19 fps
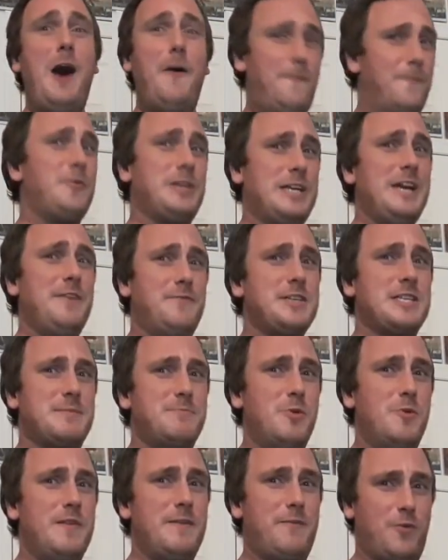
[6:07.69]
I'll forgive this
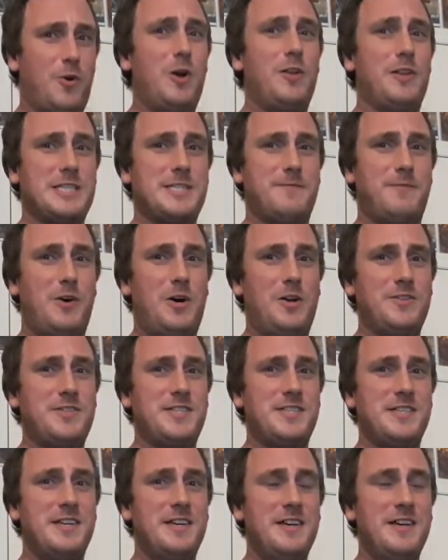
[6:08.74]
movie for all its
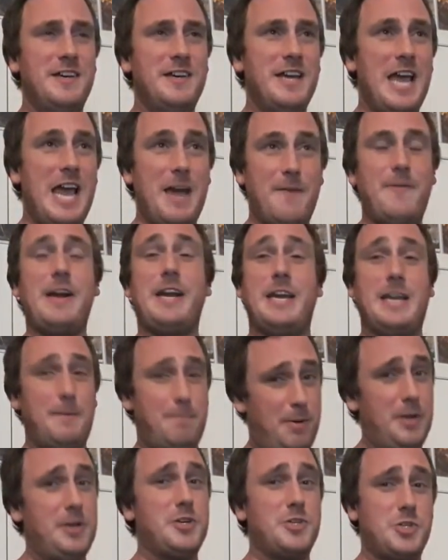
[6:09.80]
faults if I get a
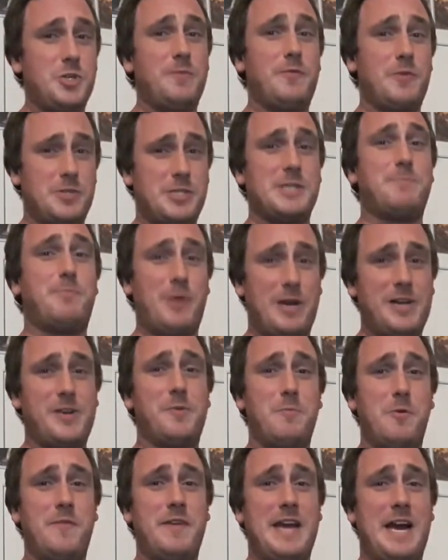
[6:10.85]
Punisher versus Predator
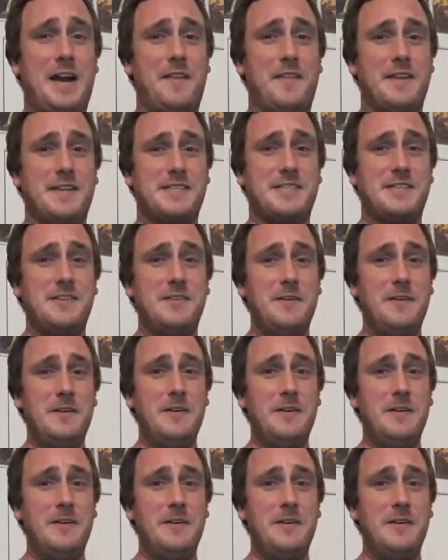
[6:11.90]
movie out of this.